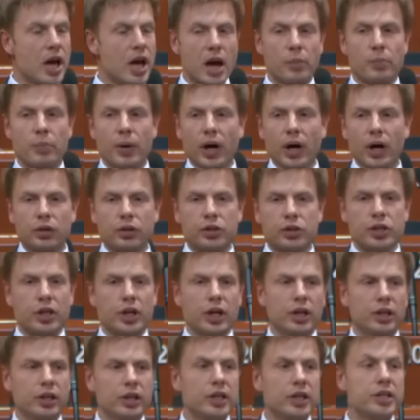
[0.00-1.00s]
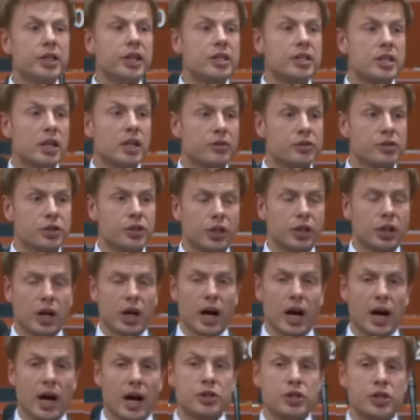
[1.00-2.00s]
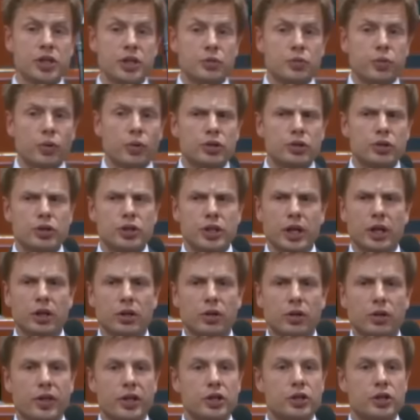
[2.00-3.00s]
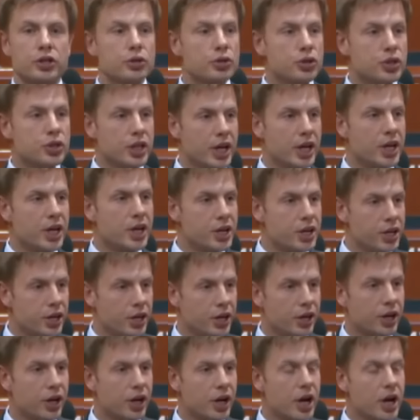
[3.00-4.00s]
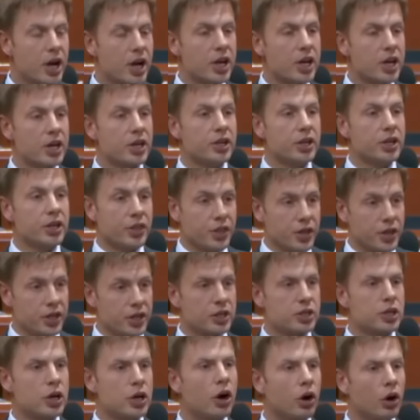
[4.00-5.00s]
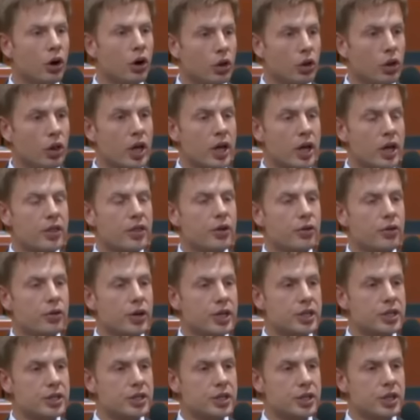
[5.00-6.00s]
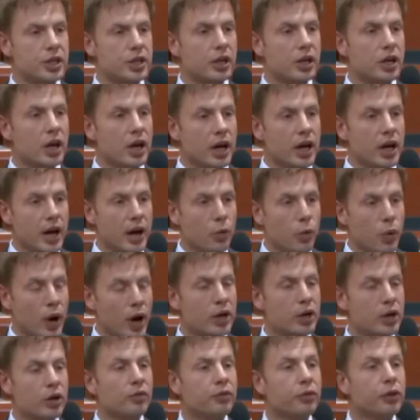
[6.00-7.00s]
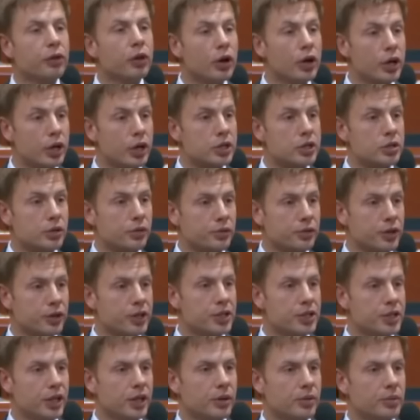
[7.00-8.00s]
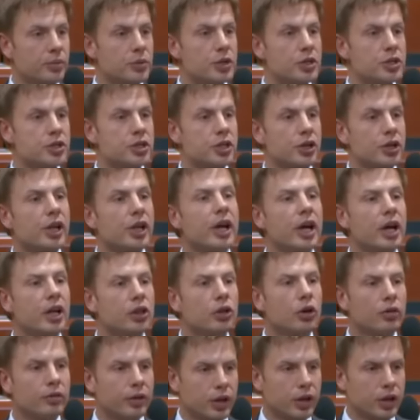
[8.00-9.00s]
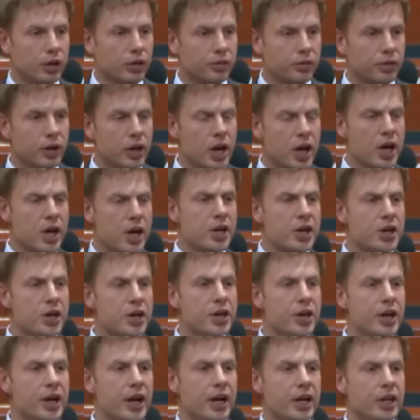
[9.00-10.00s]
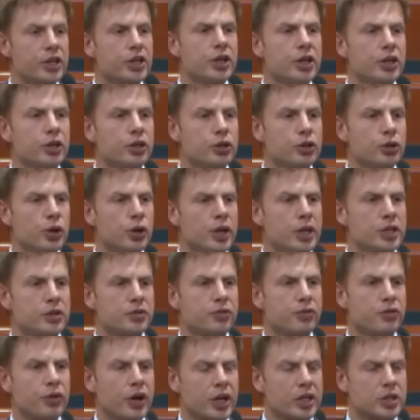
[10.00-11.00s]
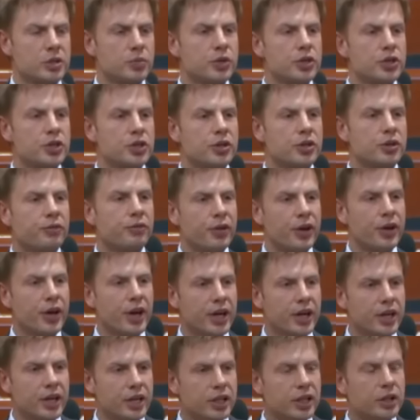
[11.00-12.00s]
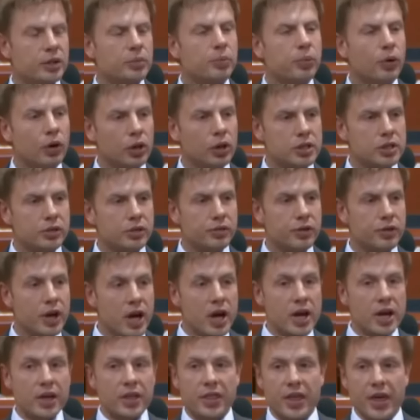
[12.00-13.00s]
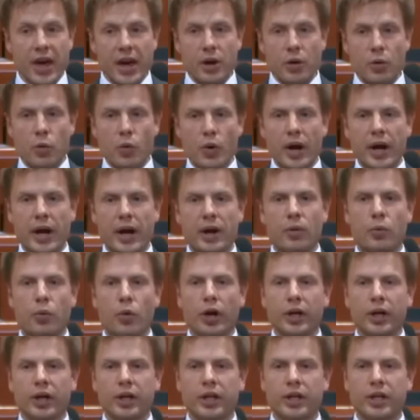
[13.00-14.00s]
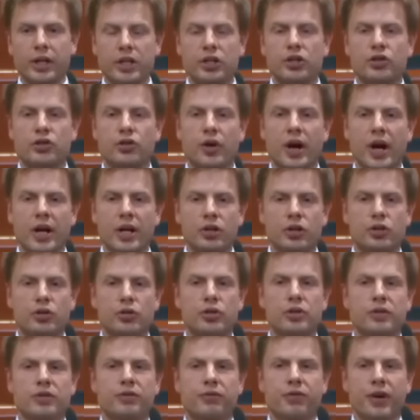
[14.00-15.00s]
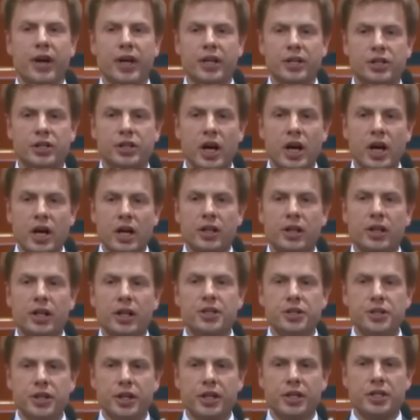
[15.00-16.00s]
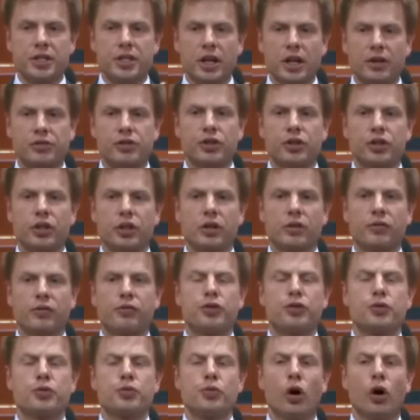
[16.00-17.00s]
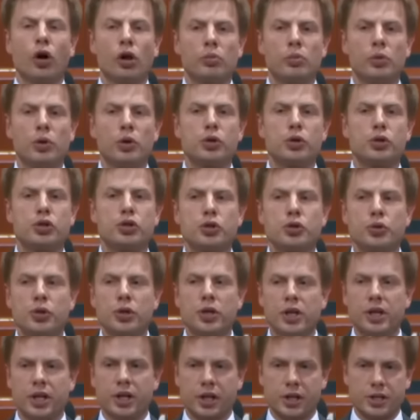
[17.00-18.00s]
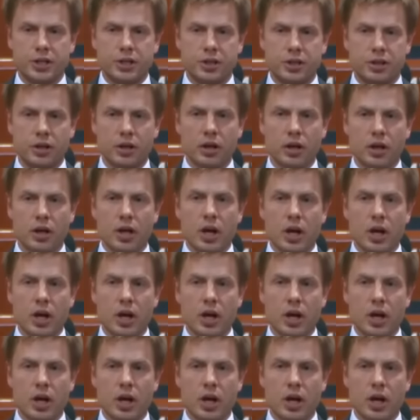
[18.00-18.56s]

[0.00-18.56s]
About Nadia Savchenko, I just want to tell you that today here in this hall, there is one of lawyers of Nadia, Mr. Ilya Novikov. He and two his friends, Mr. Fagin and Polozov, they were working and trying to defend Nadia Savchenko for almost 2 years.